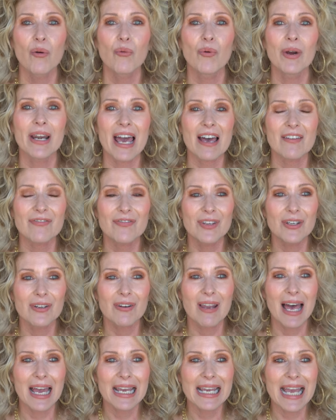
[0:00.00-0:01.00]
when I feel
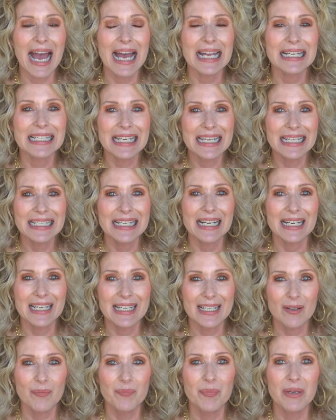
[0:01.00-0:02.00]
like I need a
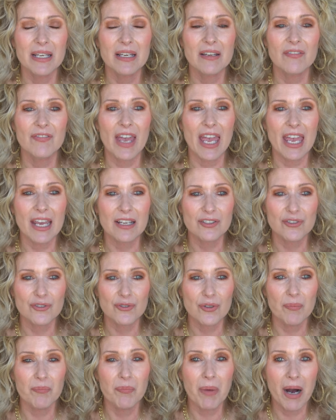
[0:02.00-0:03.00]
little bit of
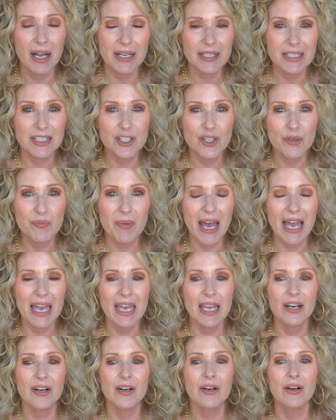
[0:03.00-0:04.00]
extra body to my
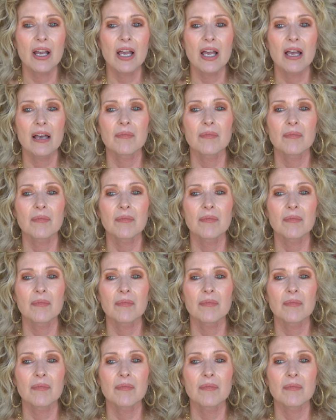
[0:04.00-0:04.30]
hair,